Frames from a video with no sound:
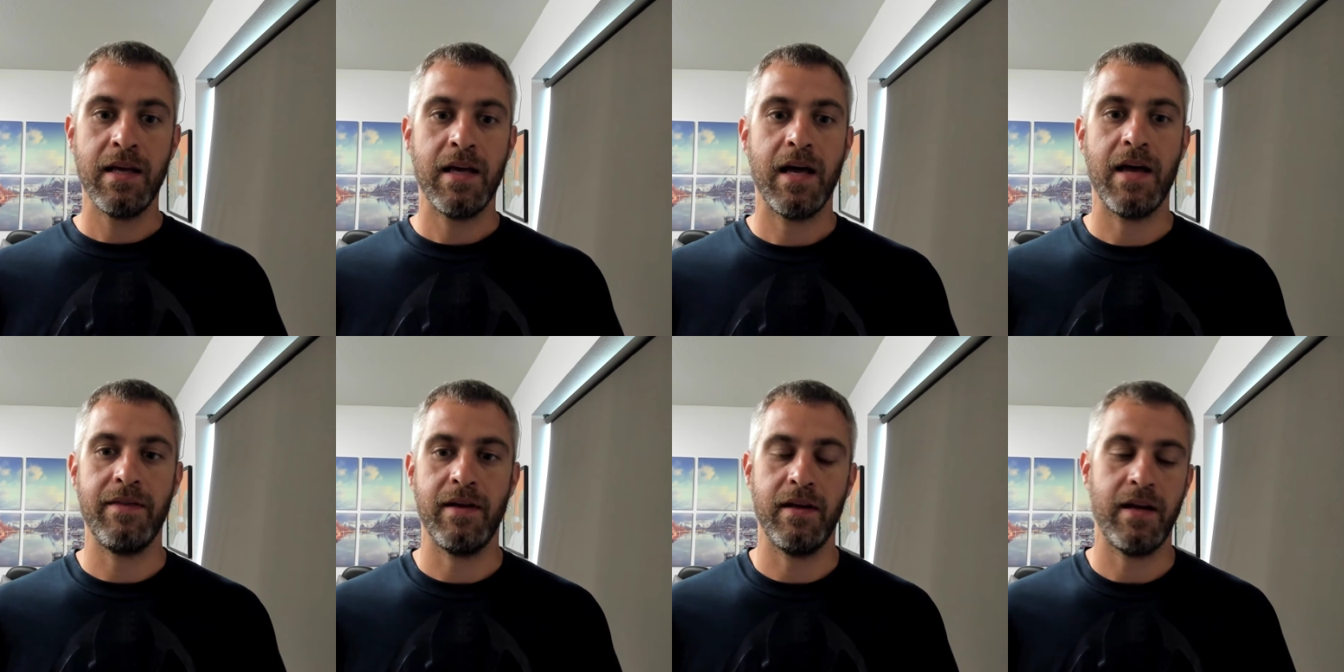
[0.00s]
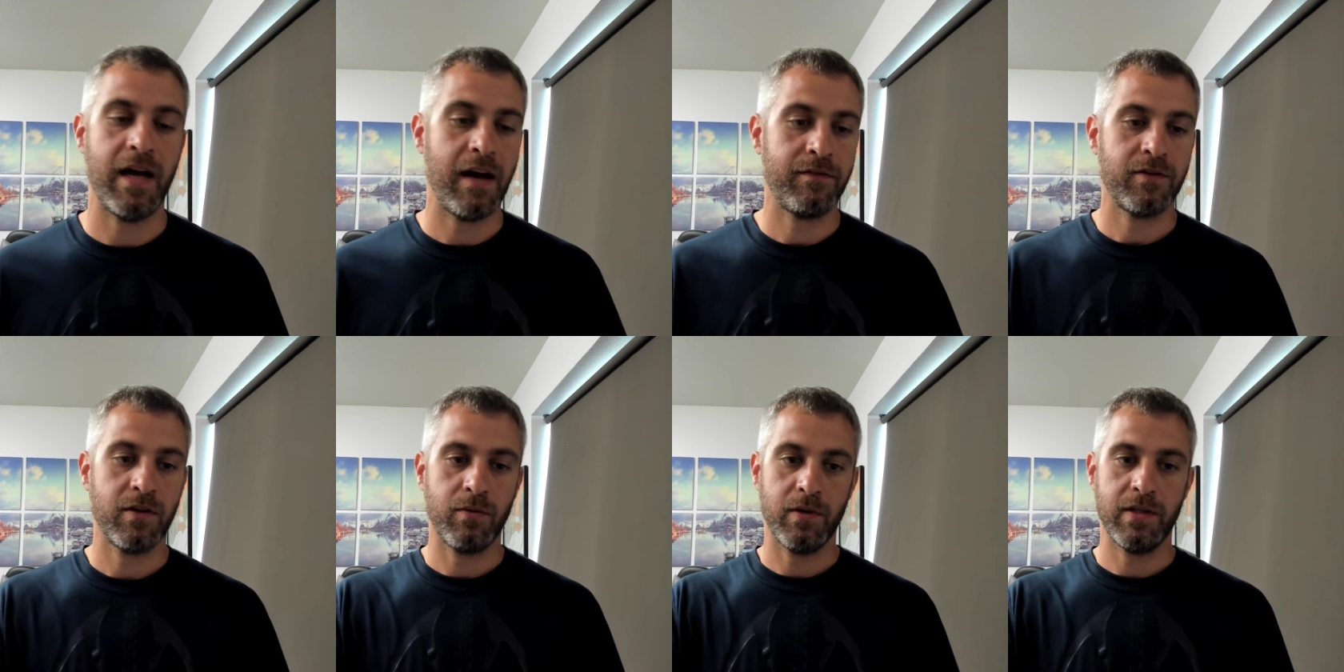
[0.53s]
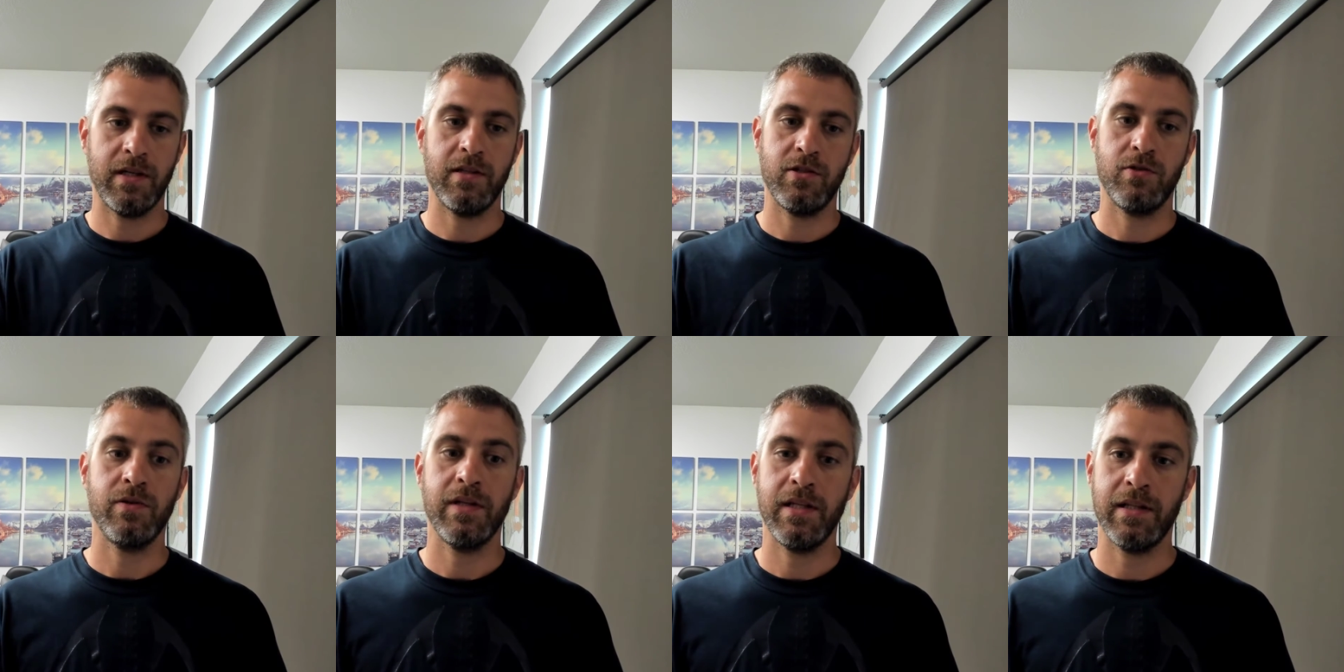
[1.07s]
and then after we're done
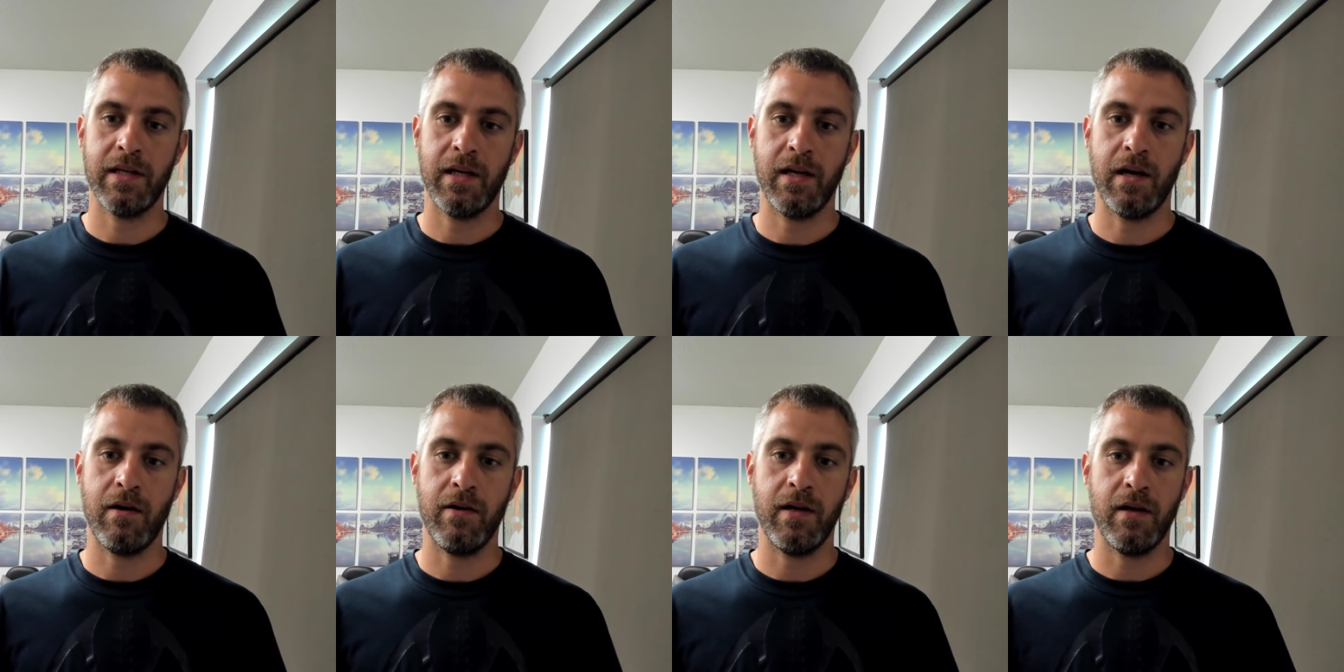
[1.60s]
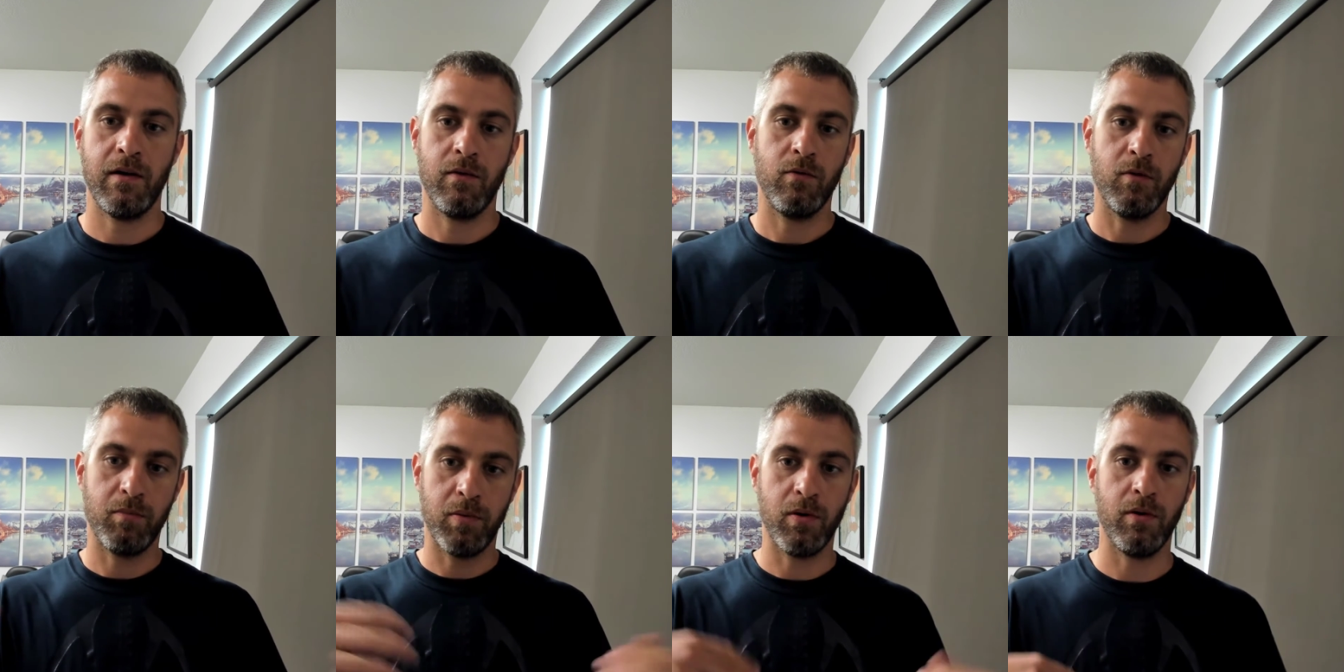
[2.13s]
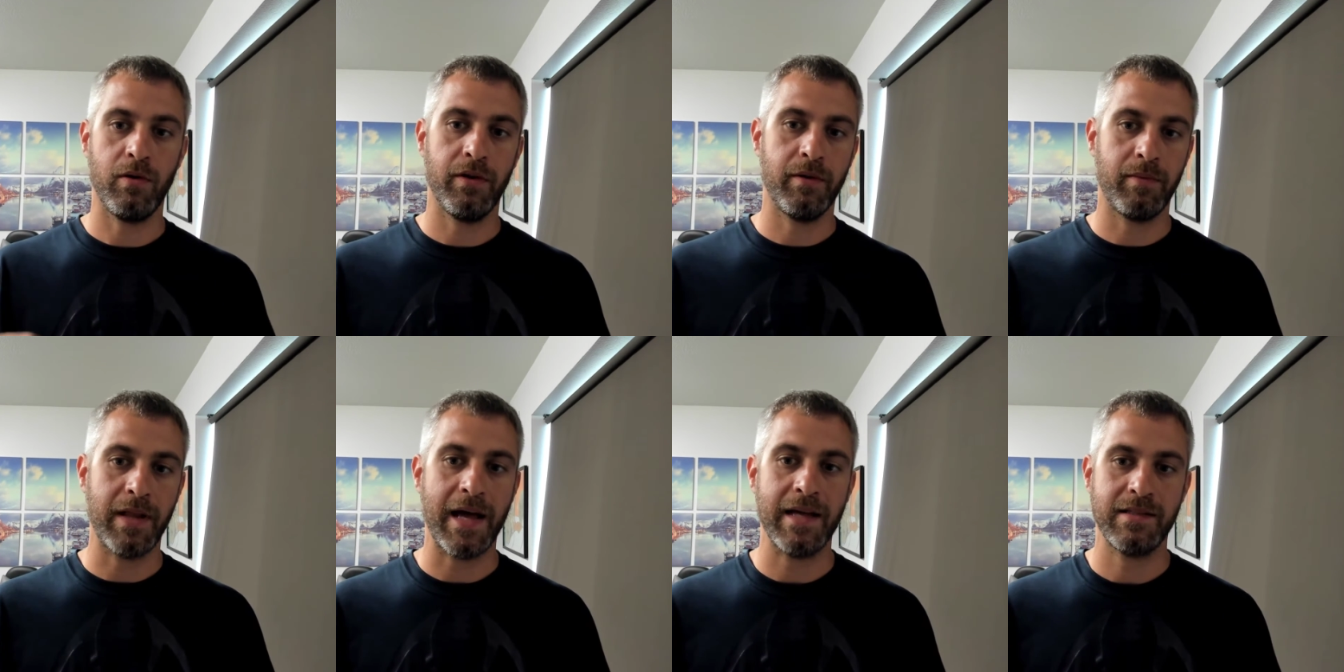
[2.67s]
treating that area, we'll pull the
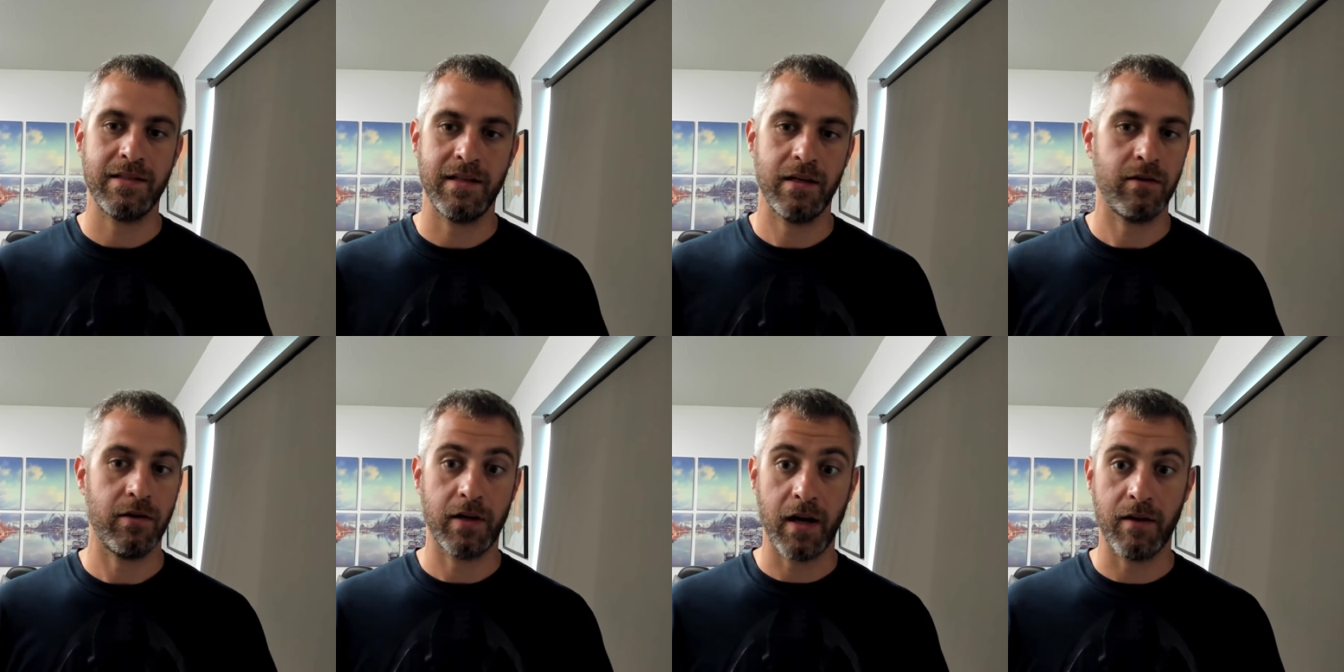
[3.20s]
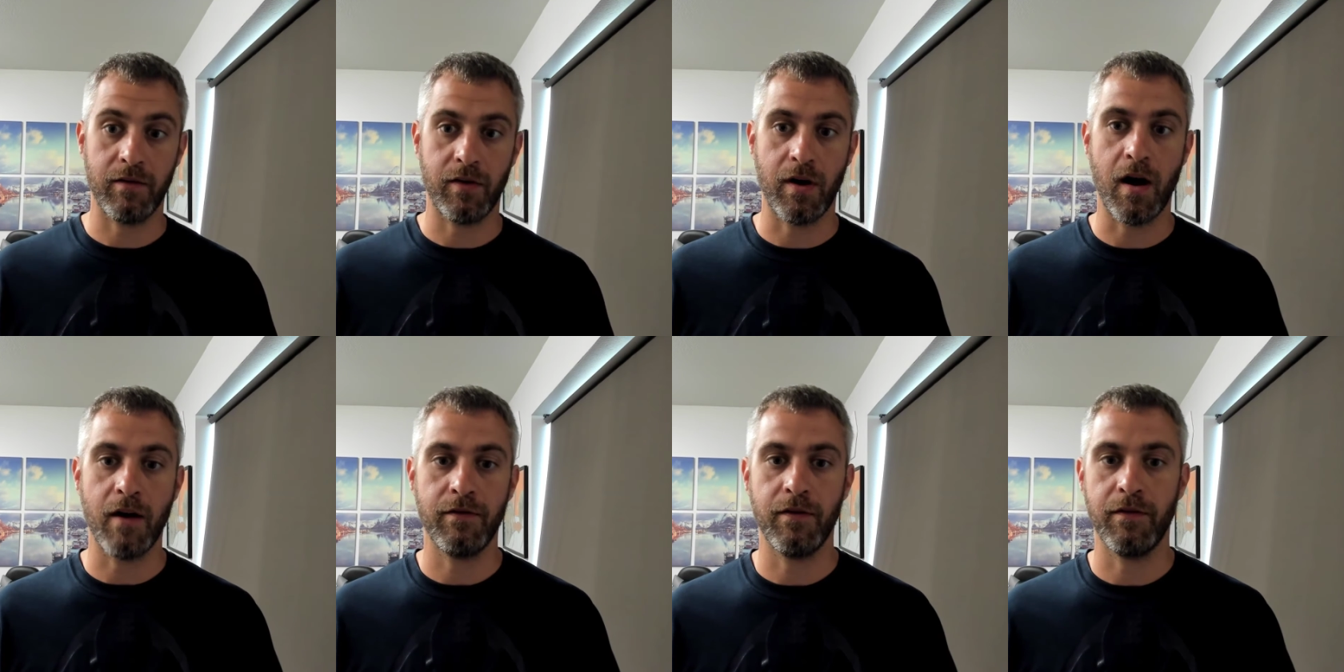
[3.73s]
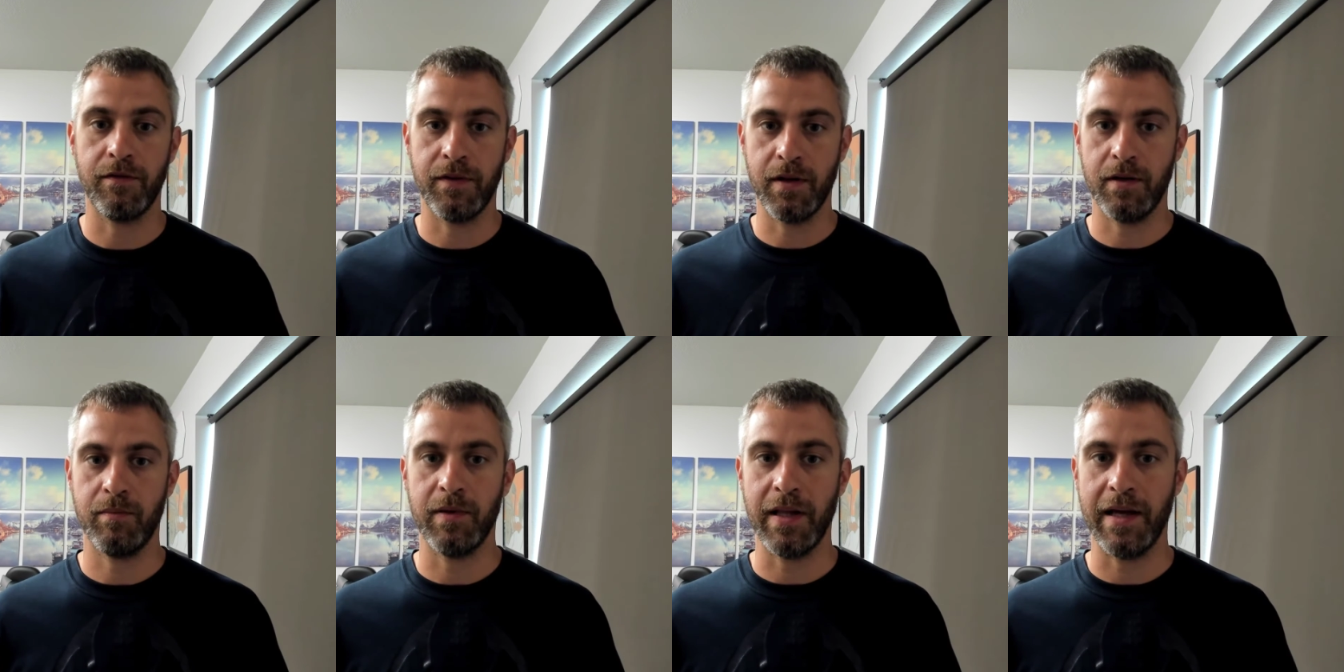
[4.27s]
plastic or cover off of
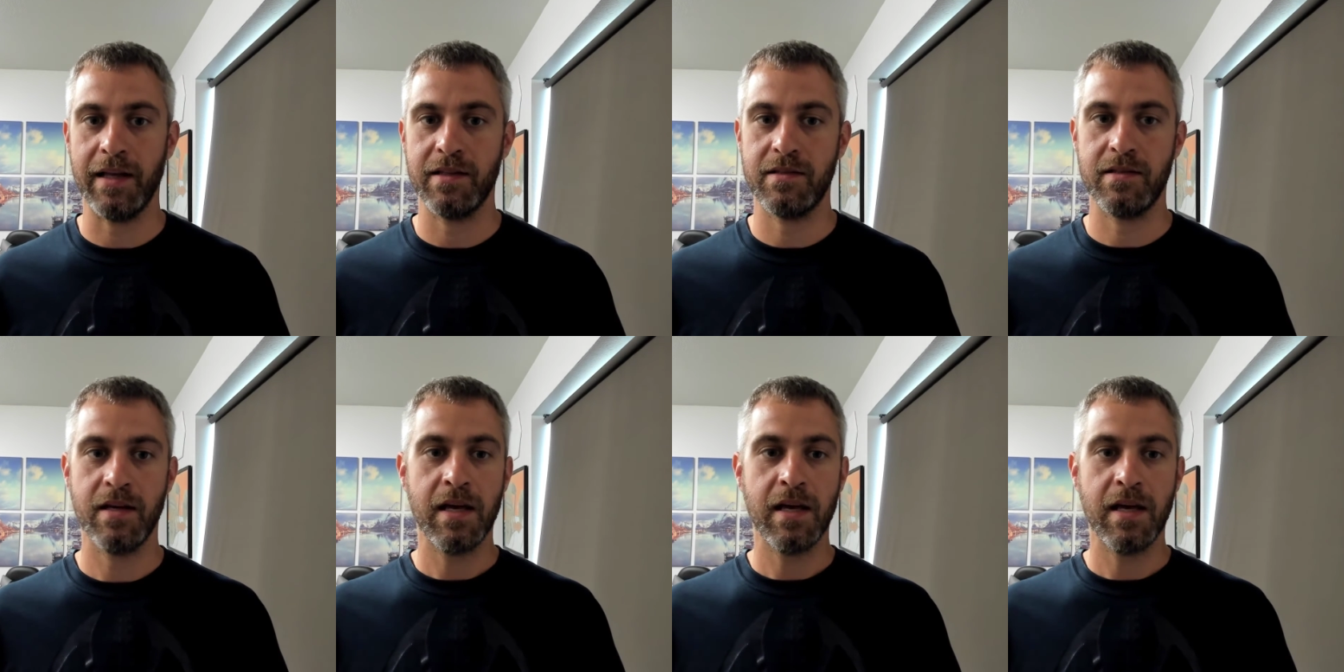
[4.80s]
the plants